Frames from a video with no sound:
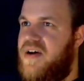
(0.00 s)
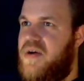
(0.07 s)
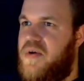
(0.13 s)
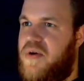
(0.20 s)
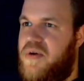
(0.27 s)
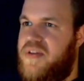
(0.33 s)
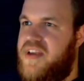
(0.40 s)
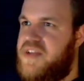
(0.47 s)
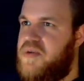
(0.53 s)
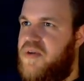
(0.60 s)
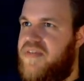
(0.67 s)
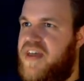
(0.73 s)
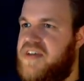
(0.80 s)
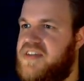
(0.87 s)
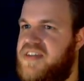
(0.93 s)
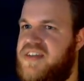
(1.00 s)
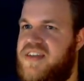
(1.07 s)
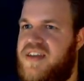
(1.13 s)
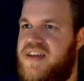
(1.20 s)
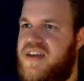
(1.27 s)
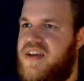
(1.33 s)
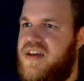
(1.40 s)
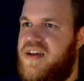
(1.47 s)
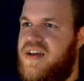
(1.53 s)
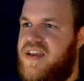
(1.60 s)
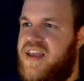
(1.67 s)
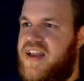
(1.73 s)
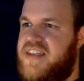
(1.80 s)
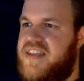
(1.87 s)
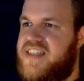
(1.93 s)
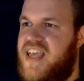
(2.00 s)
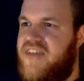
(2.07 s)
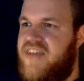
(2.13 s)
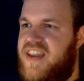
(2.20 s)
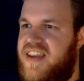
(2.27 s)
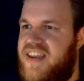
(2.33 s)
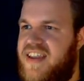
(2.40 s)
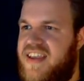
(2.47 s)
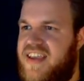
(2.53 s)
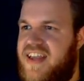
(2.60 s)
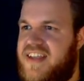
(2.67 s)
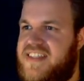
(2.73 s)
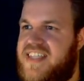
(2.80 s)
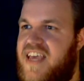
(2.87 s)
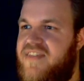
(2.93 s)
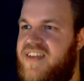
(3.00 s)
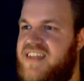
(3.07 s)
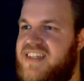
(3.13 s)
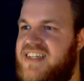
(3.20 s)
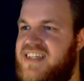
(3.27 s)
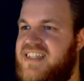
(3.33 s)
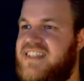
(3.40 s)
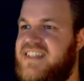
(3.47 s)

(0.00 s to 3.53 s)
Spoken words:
Oh, we're only at 12,000. Can I save it? Can I save it?